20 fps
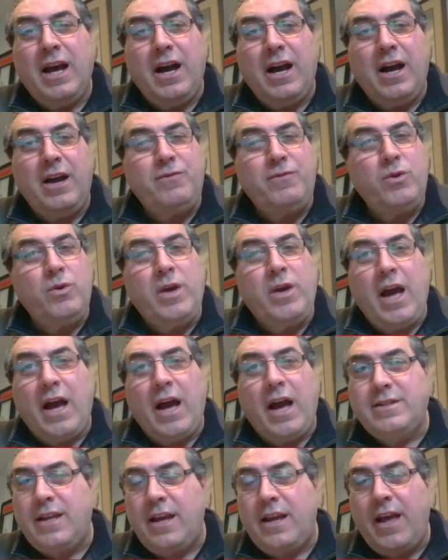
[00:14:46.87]
If you
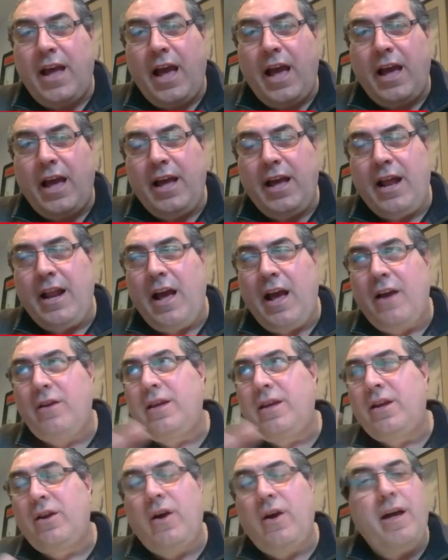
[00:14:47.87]
guys,
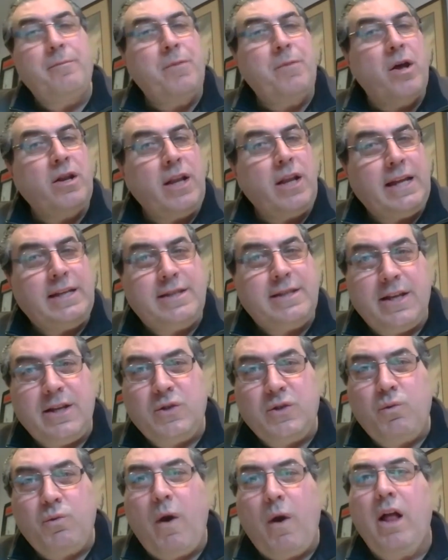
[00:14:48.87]
I'm on LinkedIn
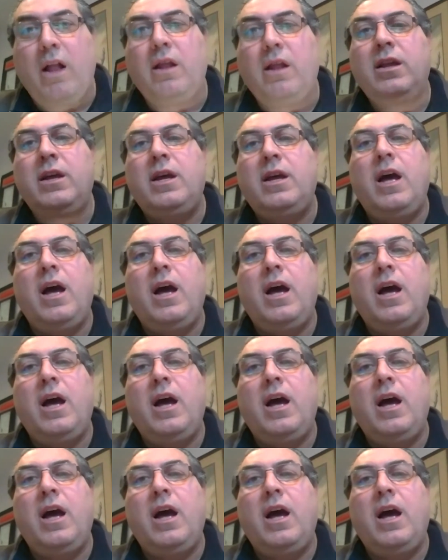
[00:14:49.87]
as well.